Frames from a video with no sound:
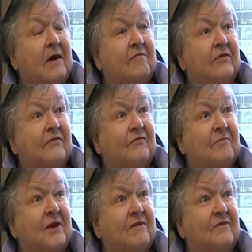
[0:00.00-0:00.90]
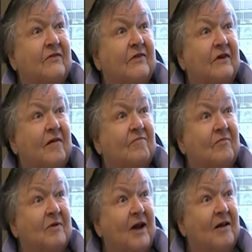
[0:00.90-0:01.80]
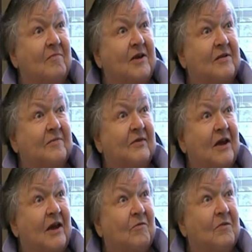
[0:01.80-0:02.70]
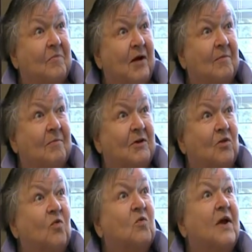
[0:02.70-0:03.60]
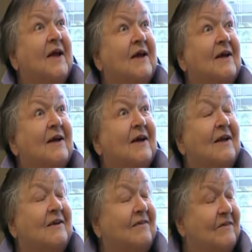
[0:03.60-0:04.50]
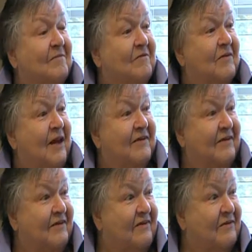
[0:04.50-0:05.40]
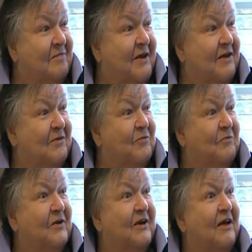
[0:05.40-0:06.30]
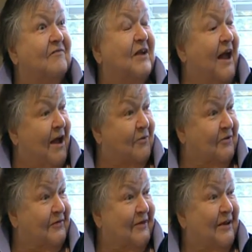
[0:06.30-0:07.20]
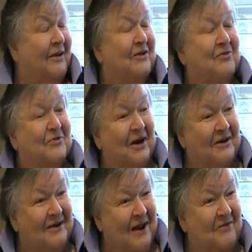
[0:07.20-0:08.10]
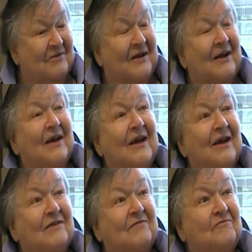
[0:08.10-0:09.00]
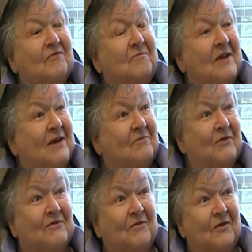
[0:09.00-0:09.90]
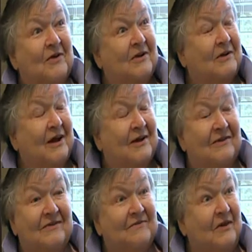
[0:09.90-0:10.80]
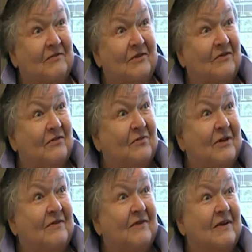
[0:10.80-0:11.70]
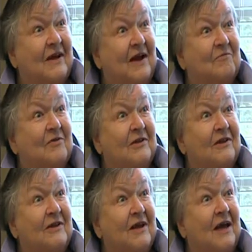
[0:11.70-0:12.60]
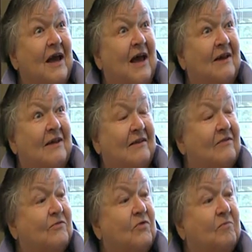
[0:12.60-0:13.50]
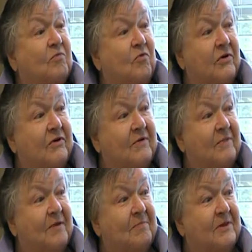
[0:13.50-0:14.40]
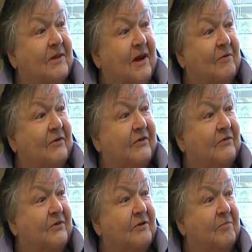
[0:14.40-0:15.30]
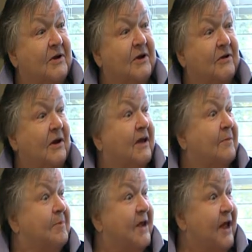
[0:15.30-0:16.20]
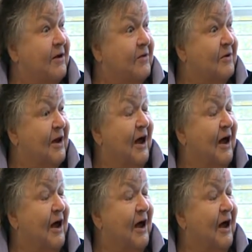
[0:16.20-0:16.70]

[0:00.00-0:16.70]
Because for many of us that come from condominiums, we probably already did some of that decision-making when we left a house you cut down. And for me, it was I just found it so easy. I really had things that were important to me, but that I wasn't going to bring here, like a piano.